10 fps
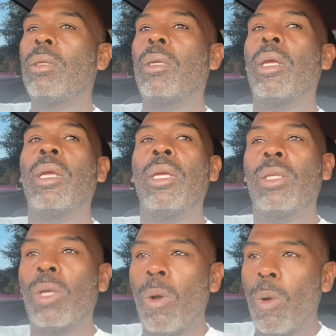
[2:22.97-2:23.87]
and he
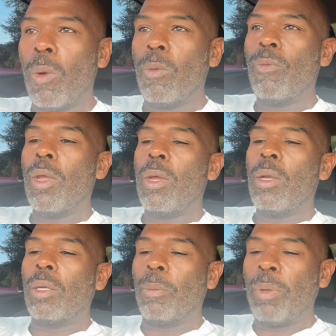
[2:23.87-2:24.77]
told
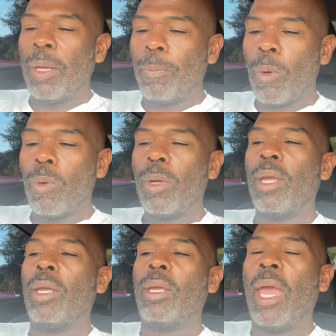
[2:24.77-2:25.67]
the people
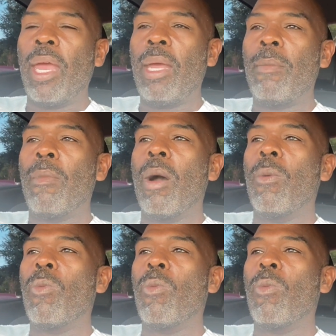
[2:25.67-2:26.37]
he came up